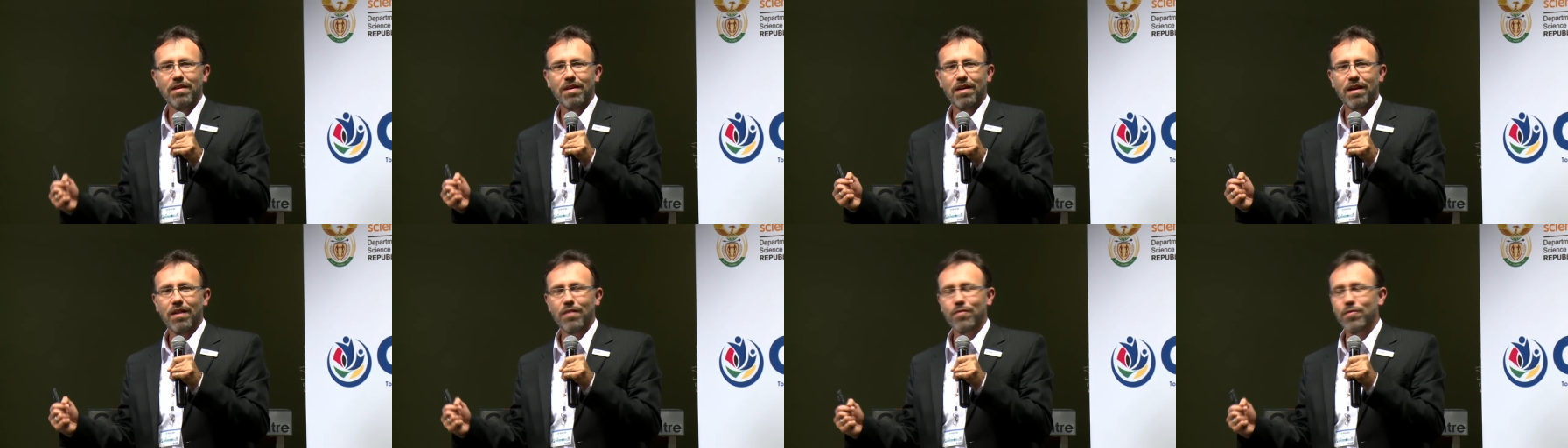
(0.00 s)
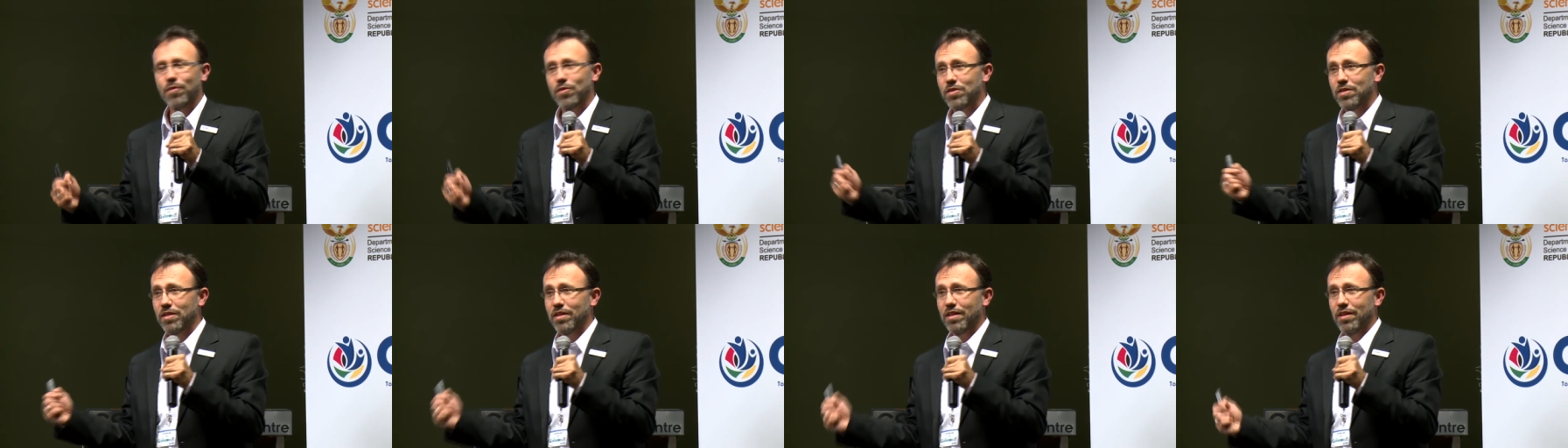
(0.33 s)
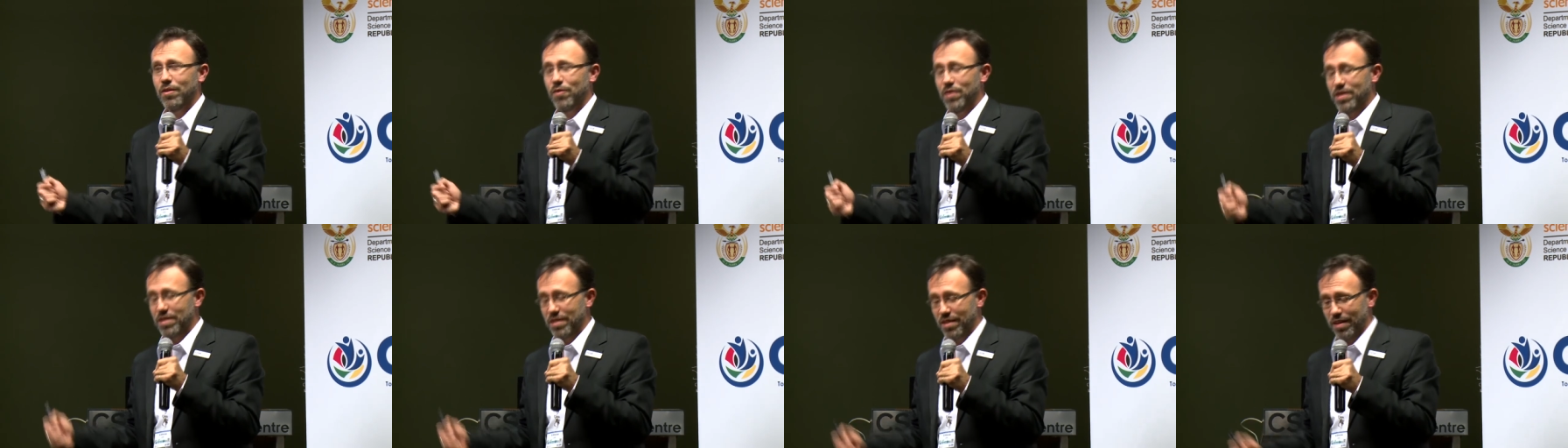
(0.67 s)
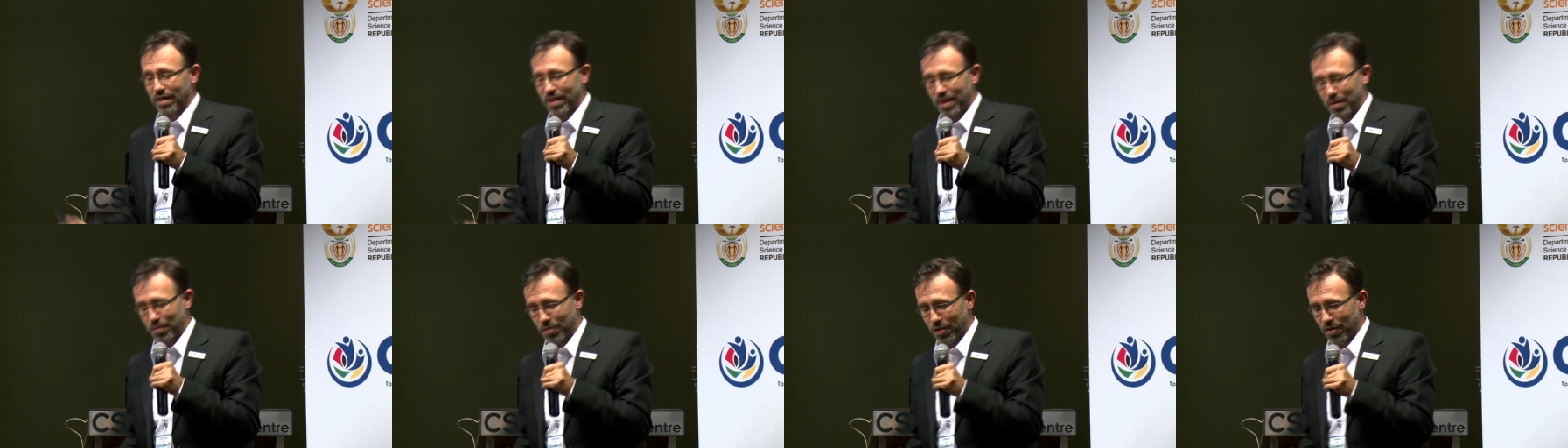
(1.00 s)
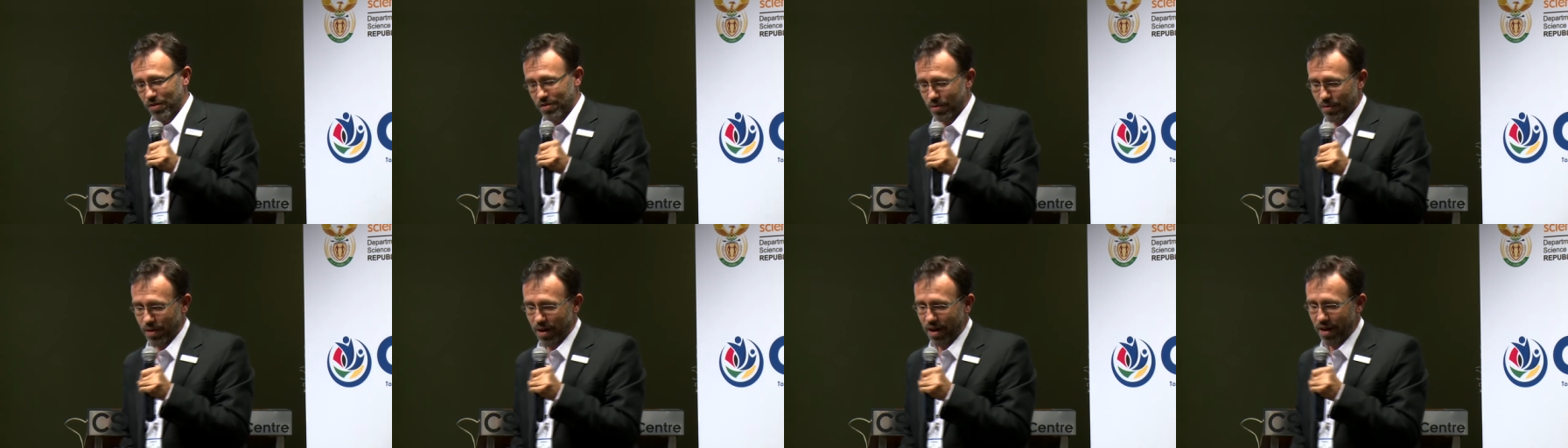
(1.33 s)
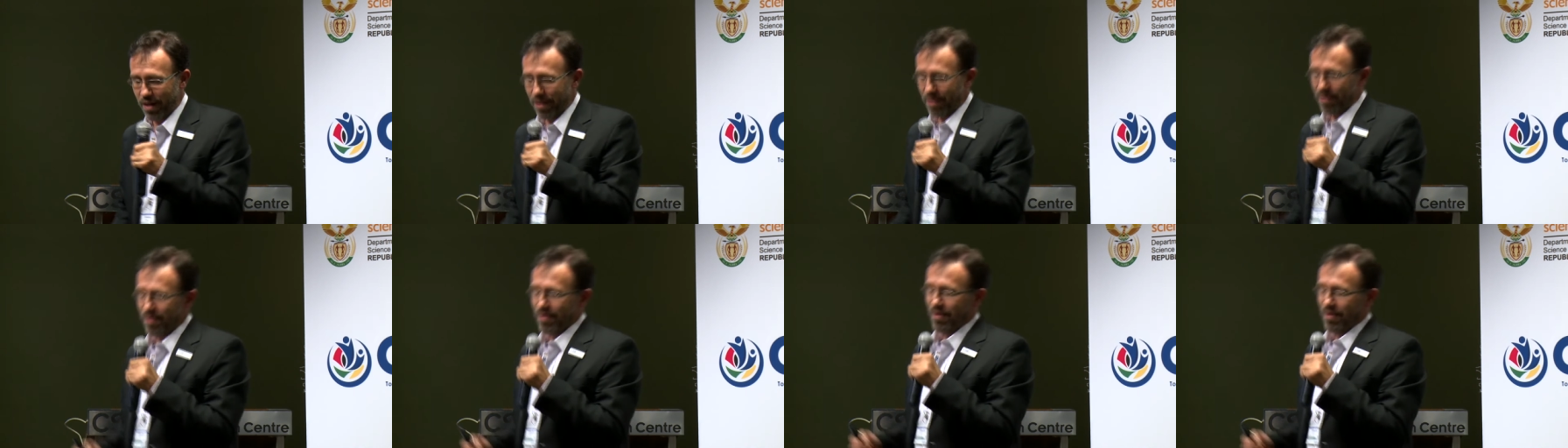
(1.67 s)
Unfortunately, recently he passed away.